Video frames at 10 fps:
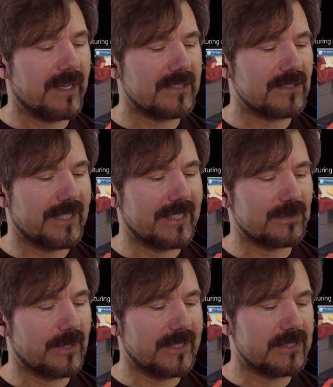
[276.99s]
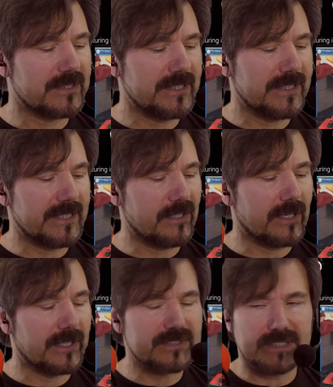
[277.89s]
So that's why you're seeing the
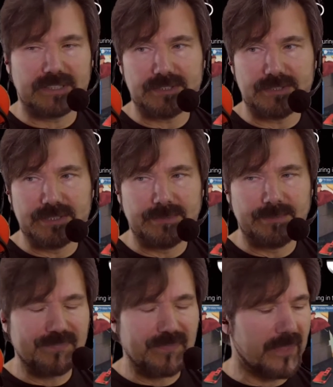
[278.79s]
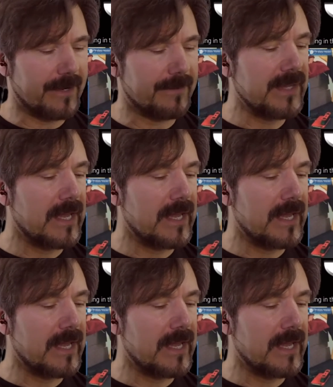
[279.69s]
offset that you do there.